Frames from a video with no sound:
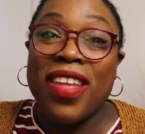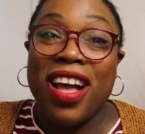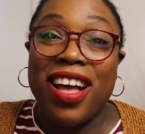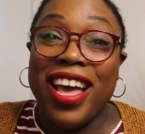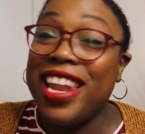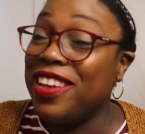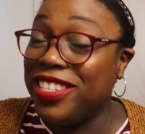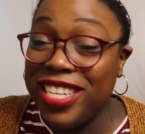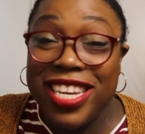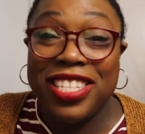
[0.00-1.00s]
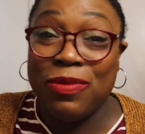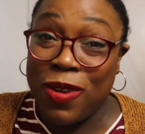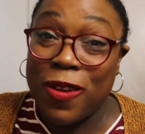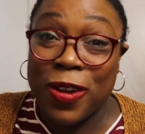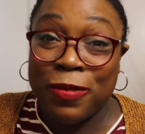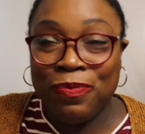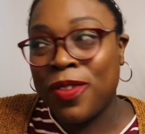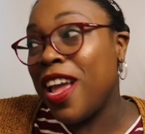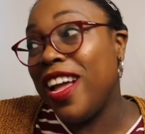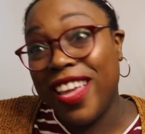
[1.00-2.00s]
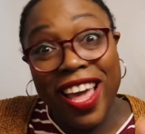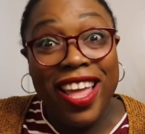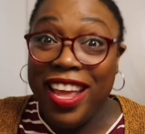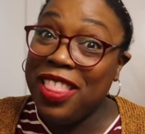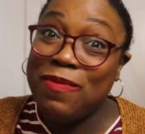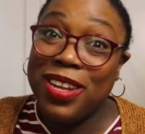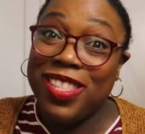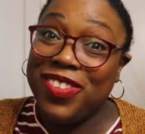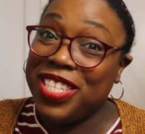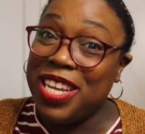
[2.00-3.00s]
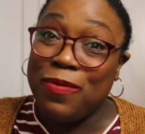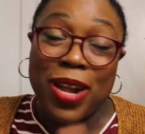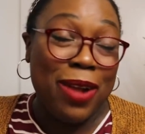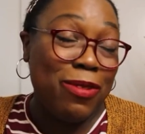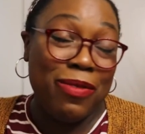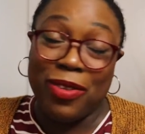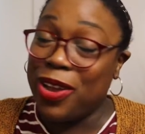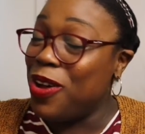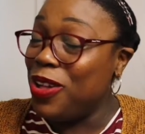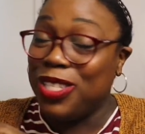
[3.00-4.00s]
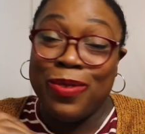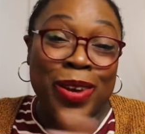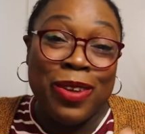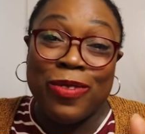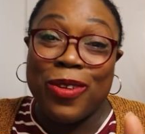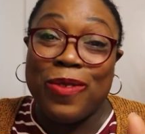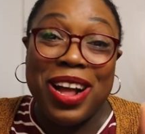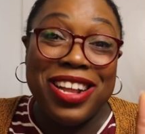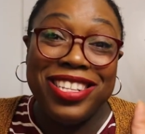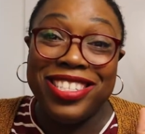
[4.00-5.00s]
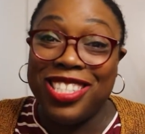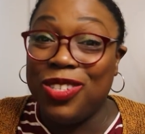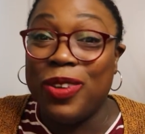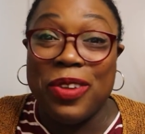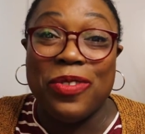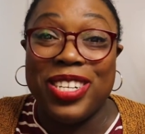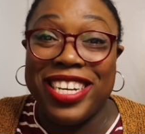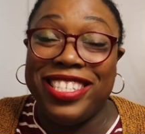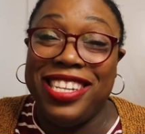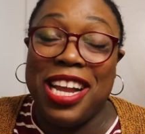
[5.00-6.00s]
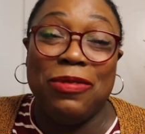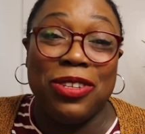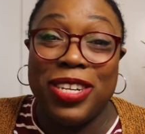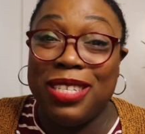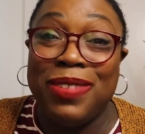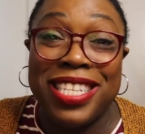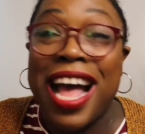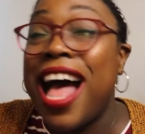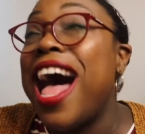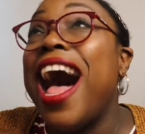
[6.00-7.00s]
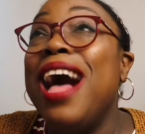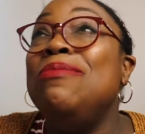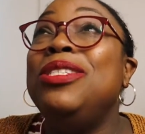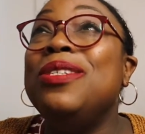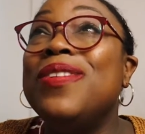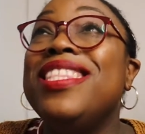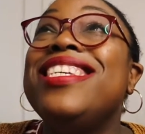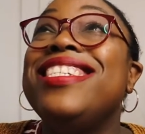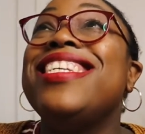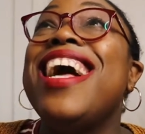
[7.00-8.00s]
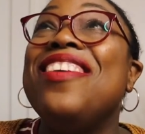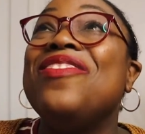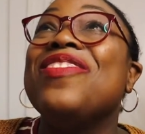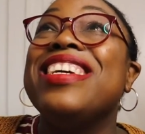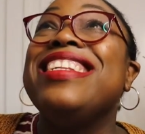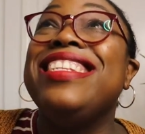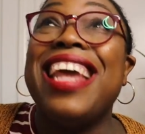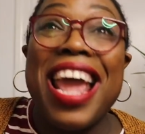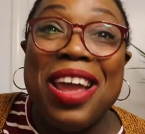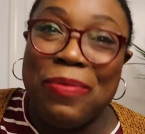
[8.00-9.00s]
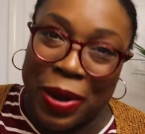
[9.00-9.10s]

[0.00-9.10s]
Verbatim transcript: and I'll see you tomorrow. Again, in the month of December, I'm reviewing all 24 wines in the 24 days leading up to Christmas. I'm doing this every day,